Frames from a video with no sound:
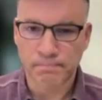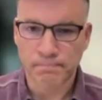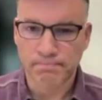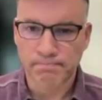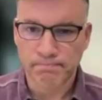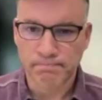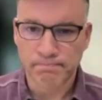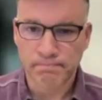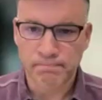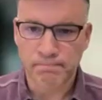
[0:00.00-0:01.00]

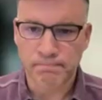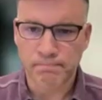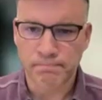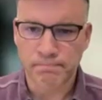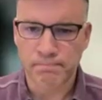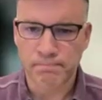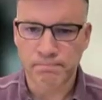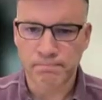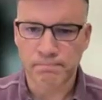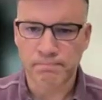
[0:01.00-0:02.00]

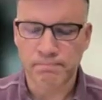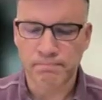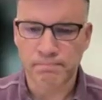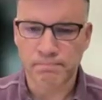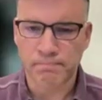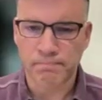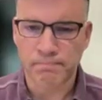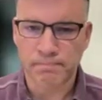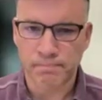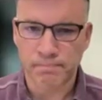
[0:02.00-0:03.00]

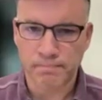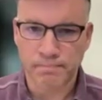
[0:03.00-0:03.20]
This person isn't speaking.